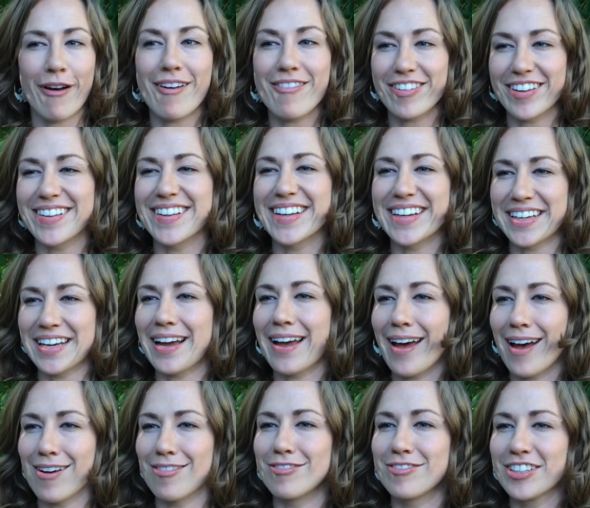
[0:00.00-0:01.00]
I feel like I
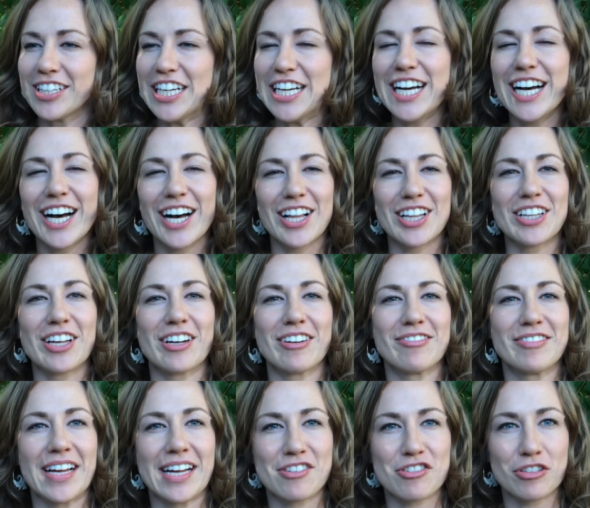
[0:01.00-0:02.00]
have a lot of
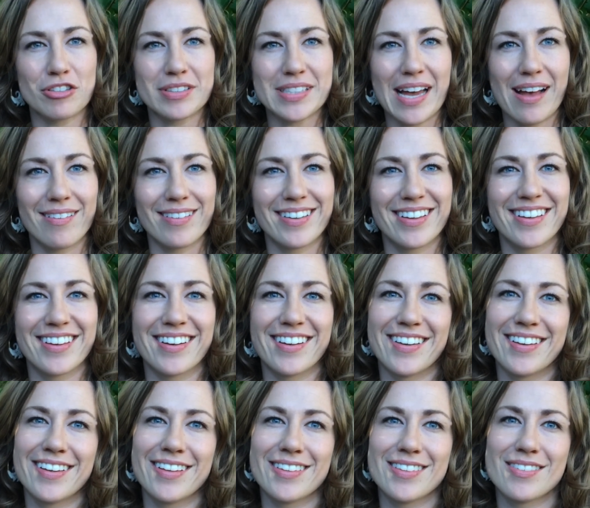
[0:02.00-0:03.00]
natural talent,
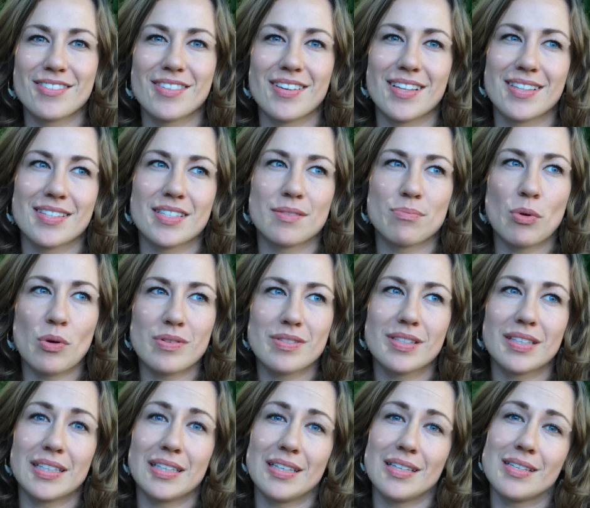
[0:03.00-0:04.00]
and it's
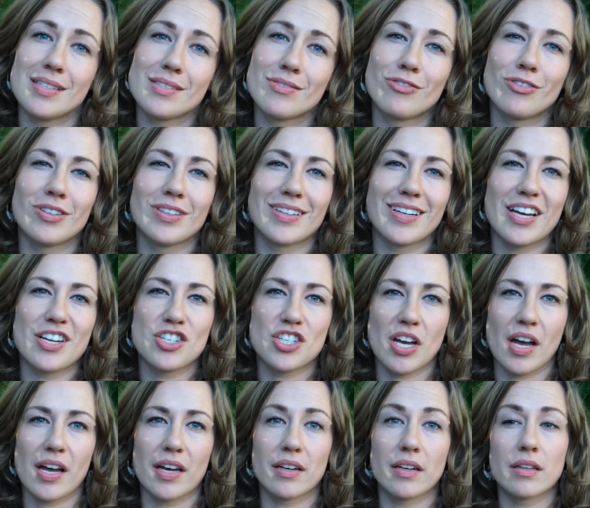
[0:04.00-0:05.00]
mostly easeful and I
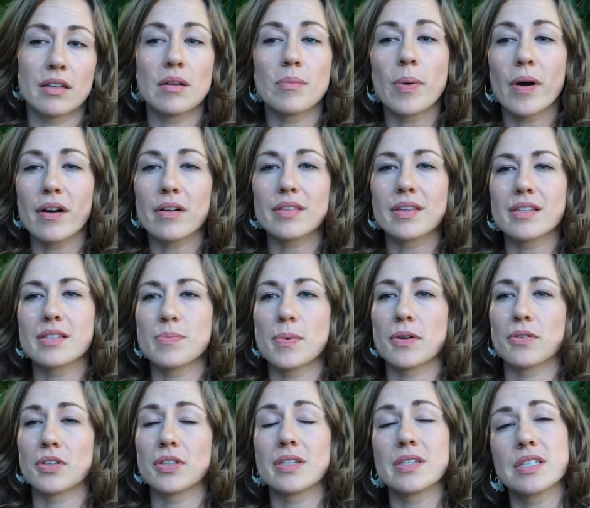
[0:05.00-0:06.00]
shine. And the part that's been
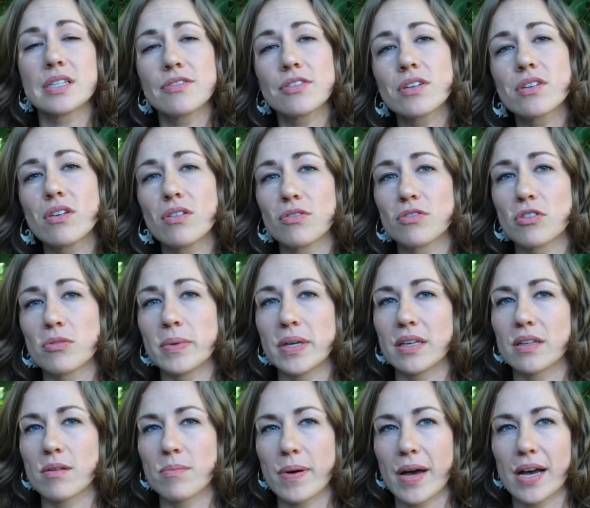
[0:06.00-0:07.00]
really difficult for me
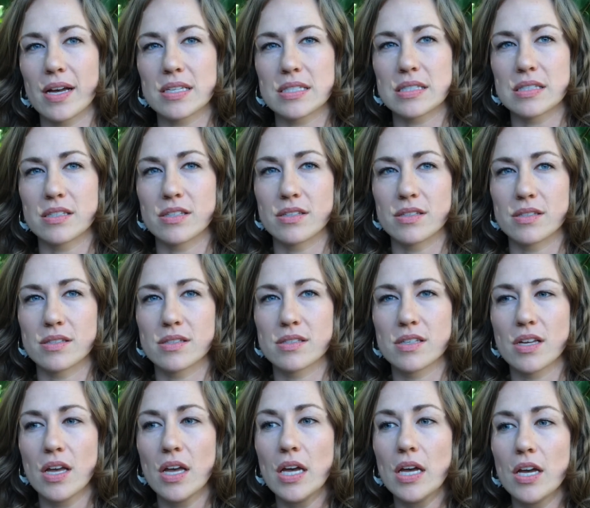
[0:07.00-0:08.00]
in the past is
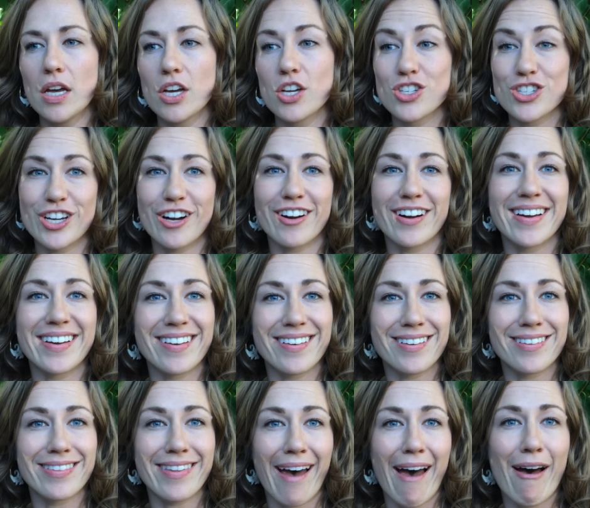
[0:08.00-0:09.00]
sharing
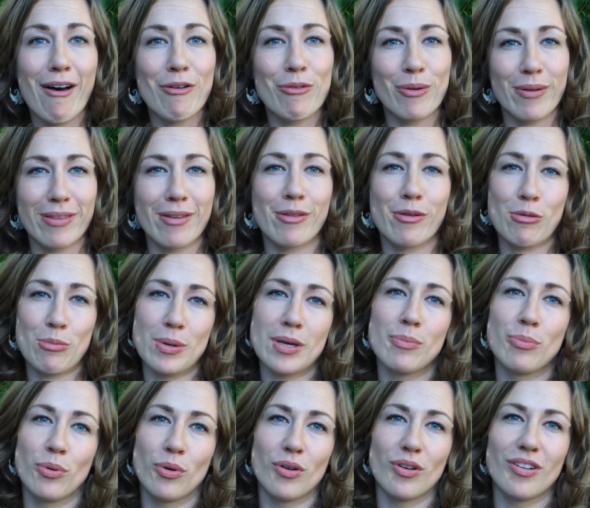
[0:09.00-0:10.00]
that with other
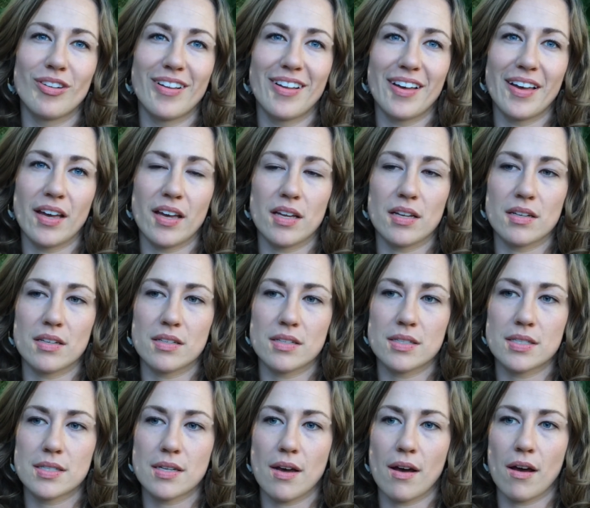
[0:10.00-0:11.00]
people
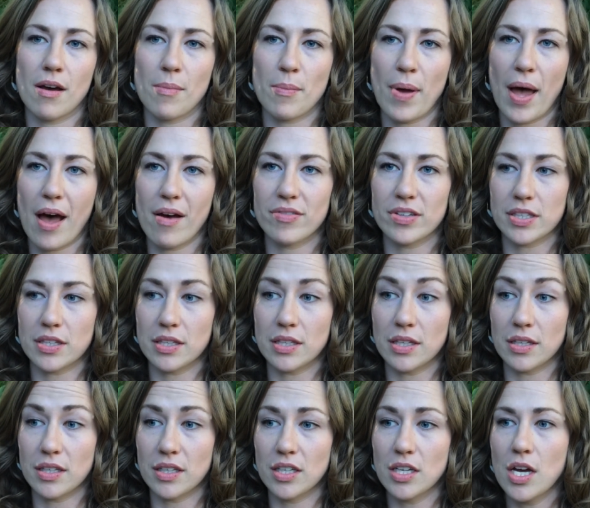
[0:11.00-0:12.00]
and having
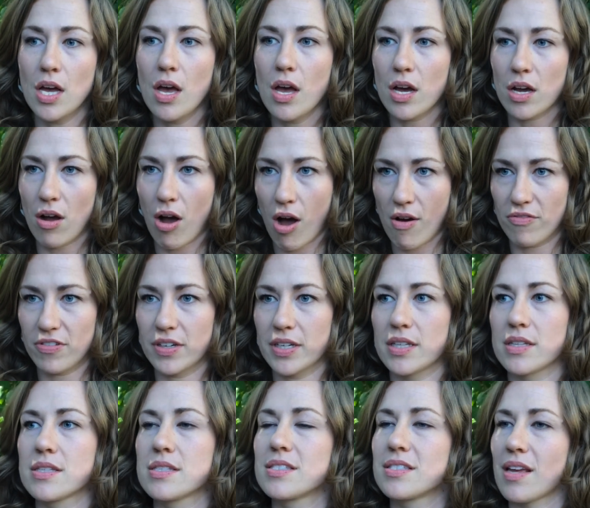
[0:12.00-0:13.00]
the
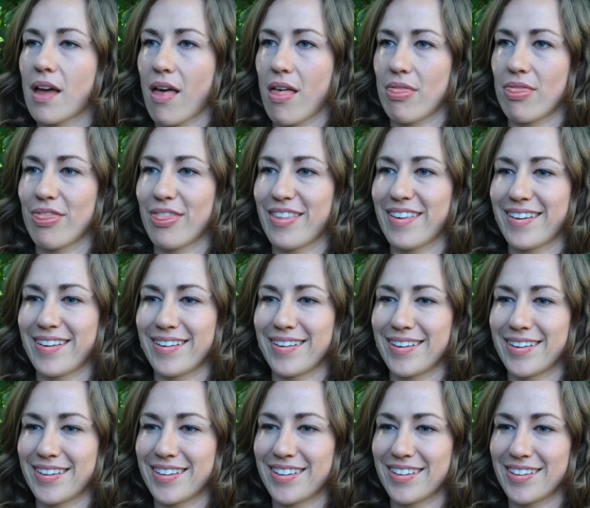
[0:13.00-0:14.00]
confidence and
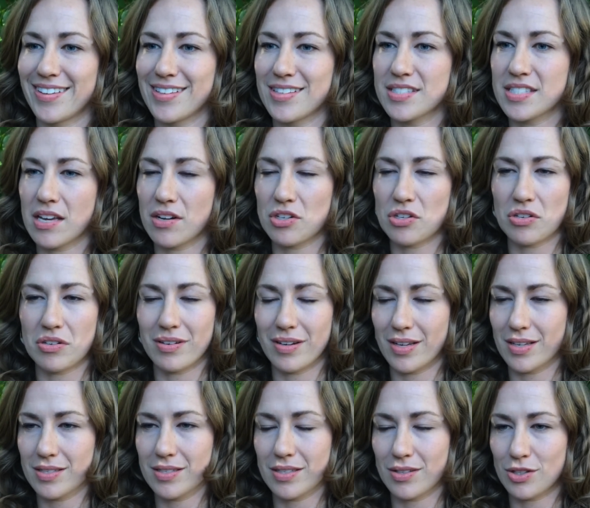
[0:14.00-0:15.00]
the
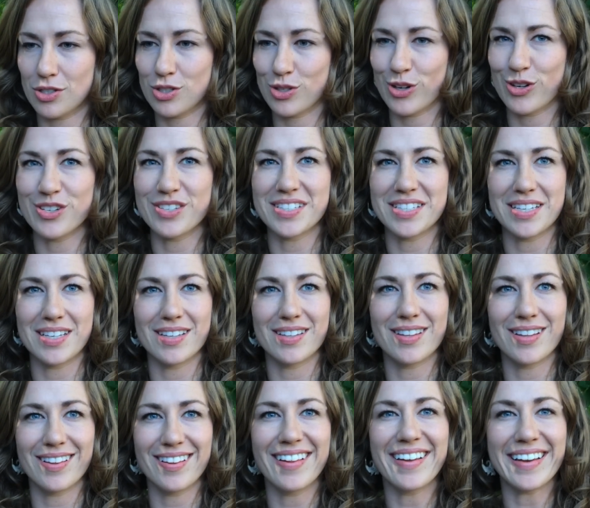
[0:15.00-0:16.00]
centeredness and certainty
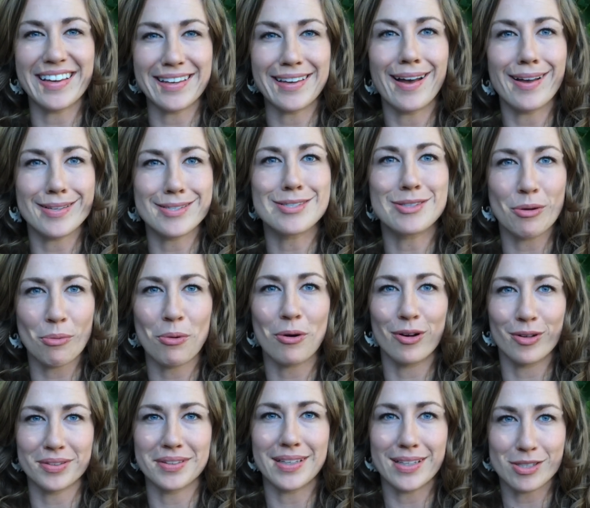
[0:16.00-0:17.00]
that, like, yes, the
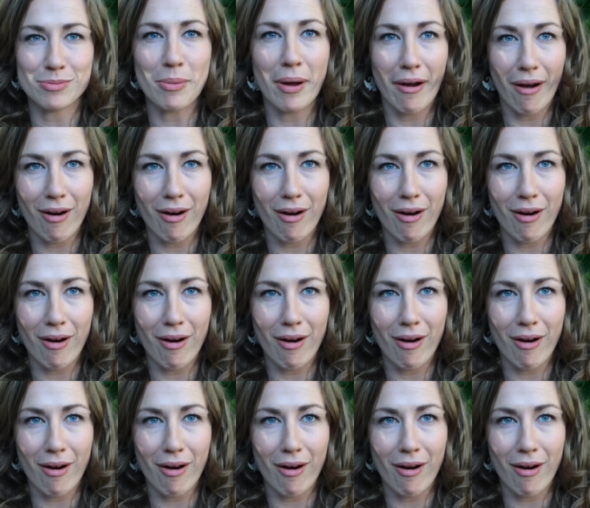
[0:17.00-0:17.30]
world needs my